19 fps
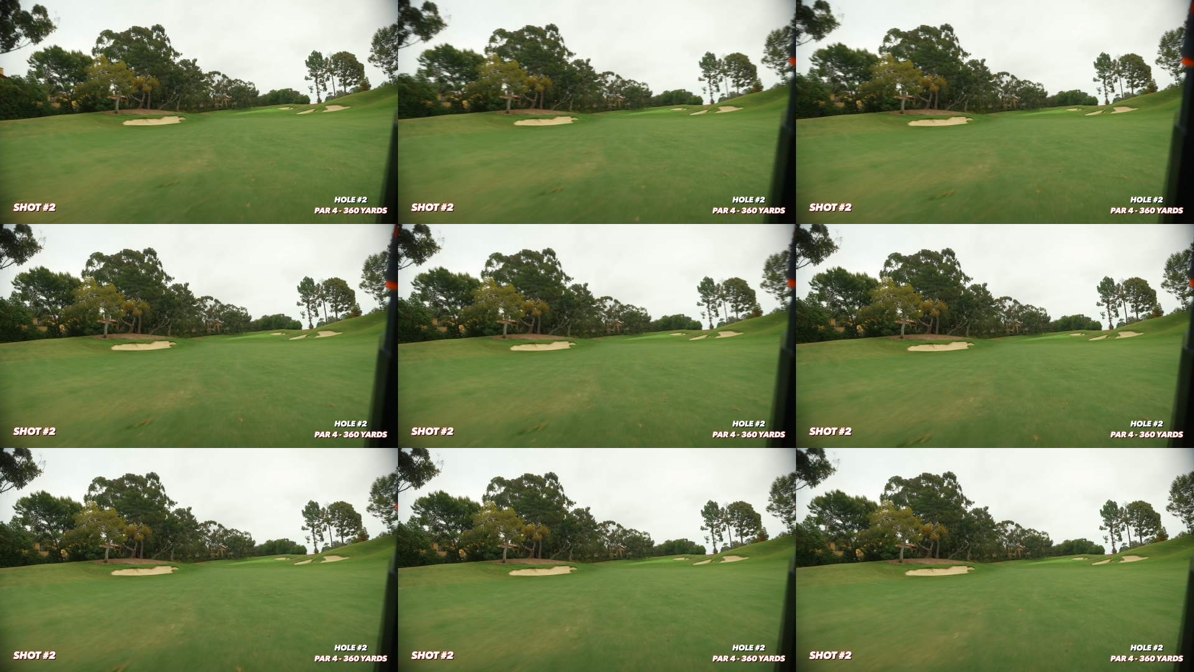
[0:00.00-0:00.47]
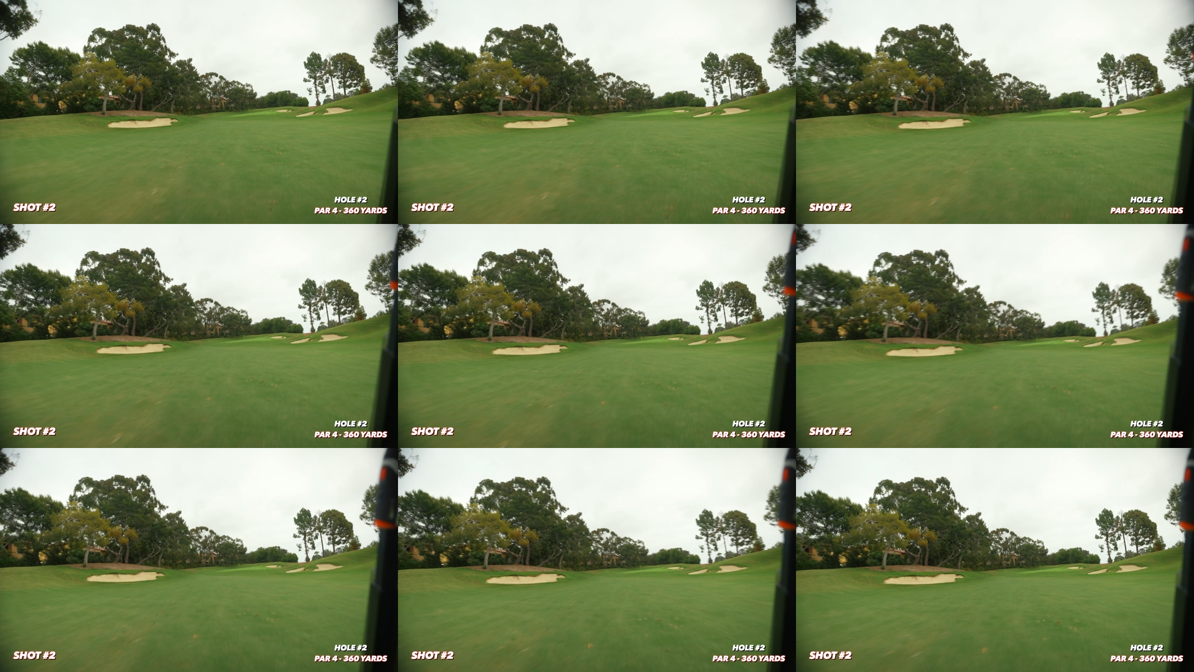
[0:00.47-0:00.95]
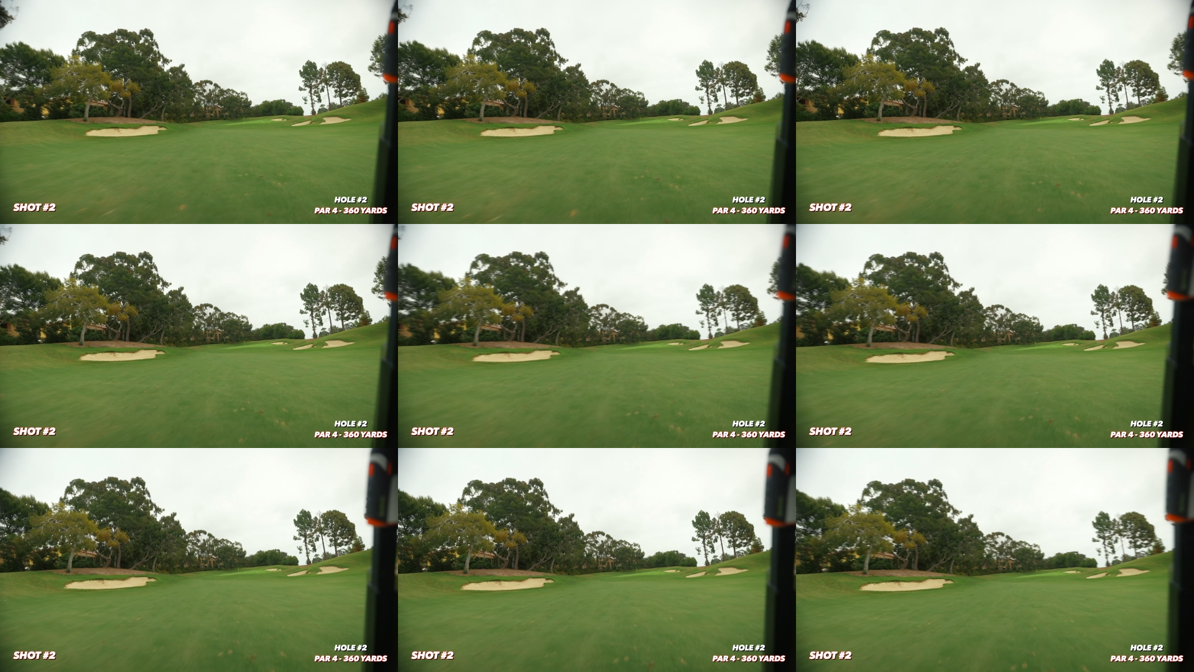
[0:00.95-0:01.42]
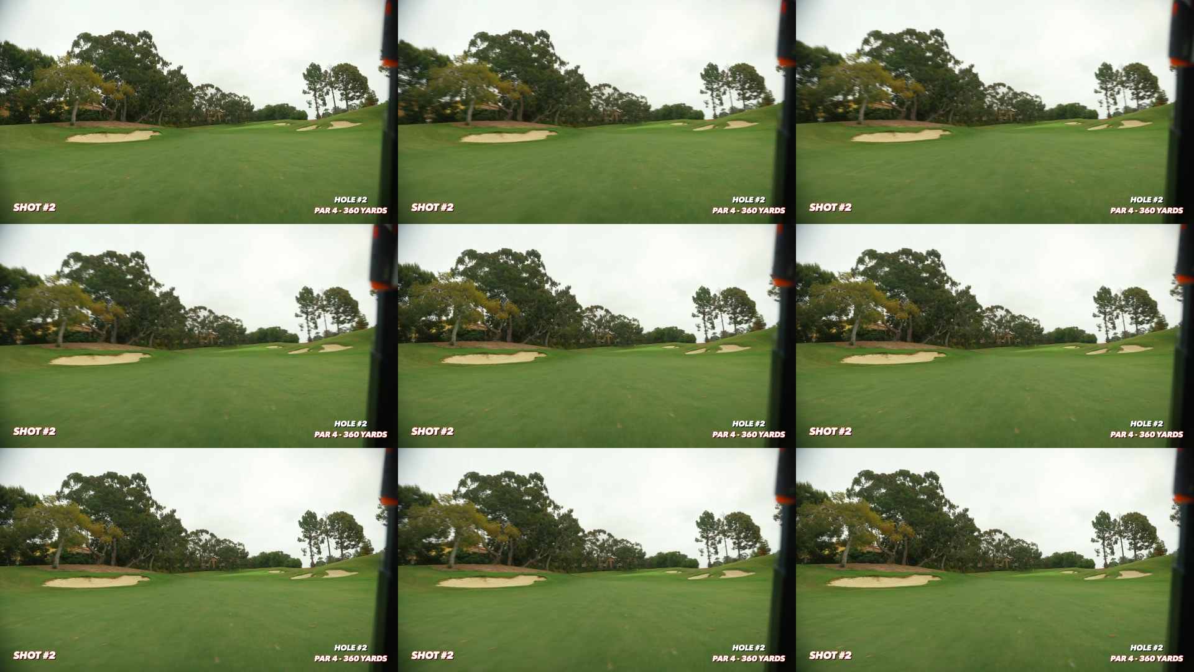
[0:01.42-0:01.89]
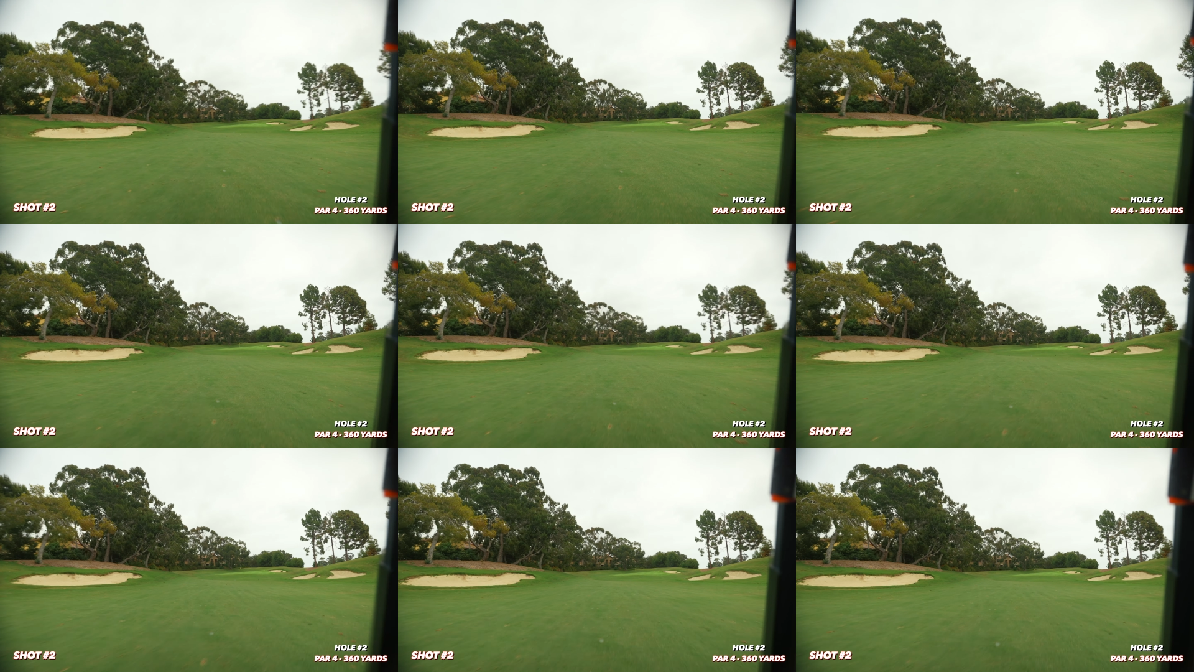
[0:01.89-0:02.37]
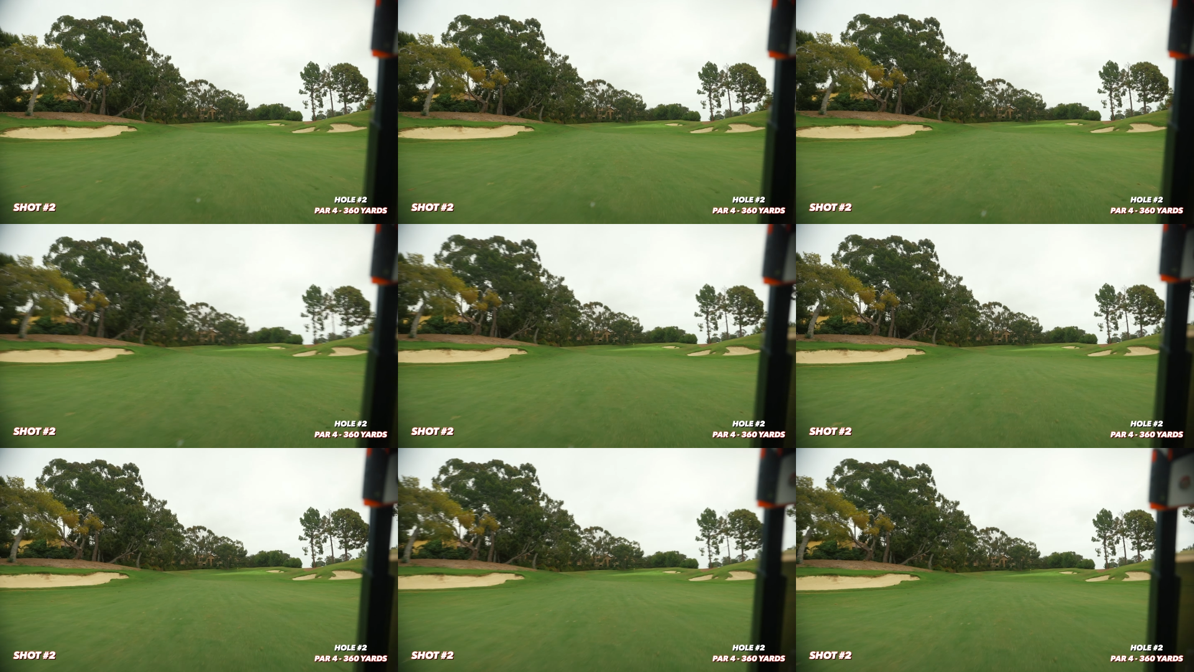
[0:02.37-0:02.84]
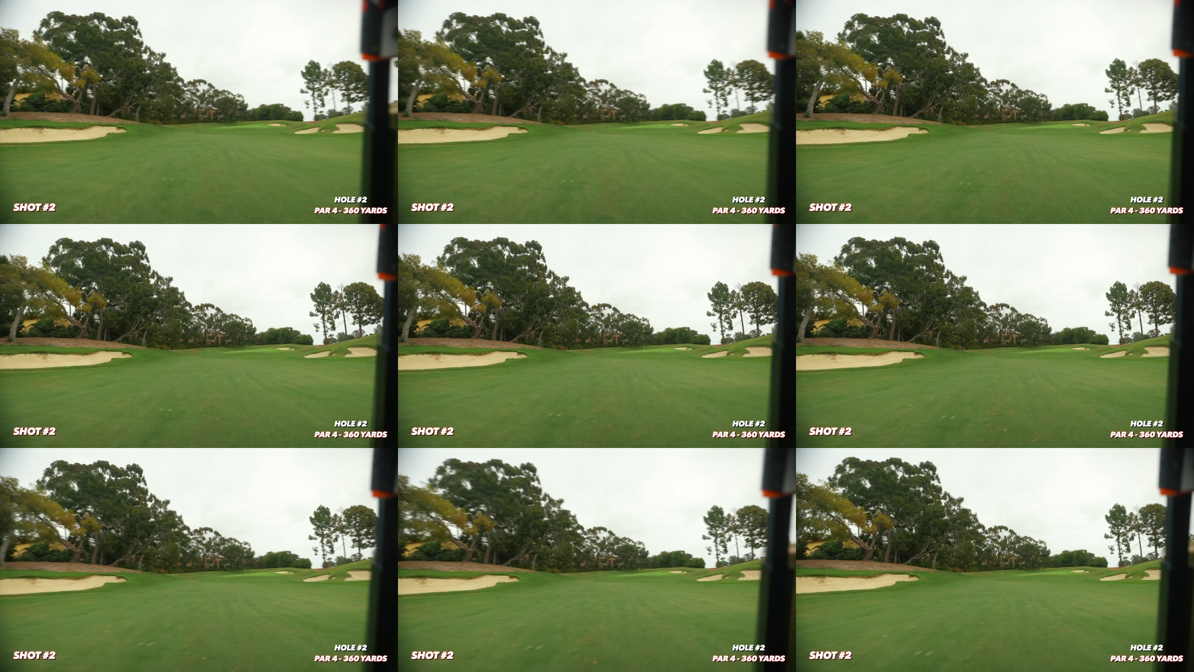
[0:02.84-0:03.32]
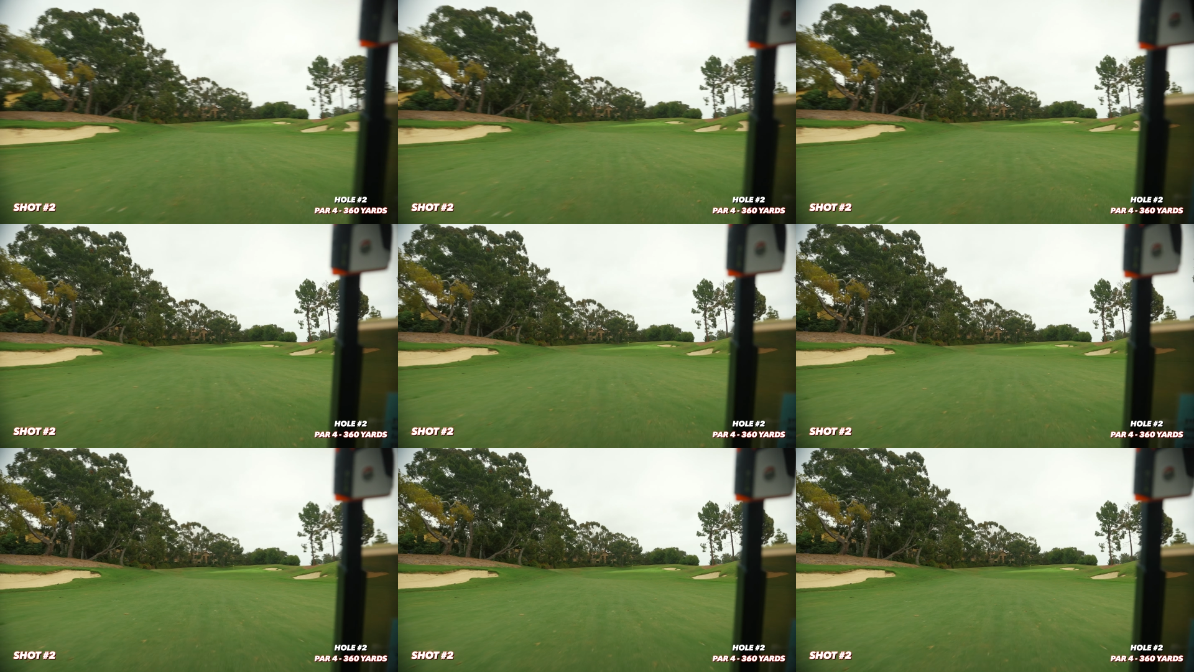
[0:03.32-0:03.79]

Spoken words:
[unreadable: no face in view]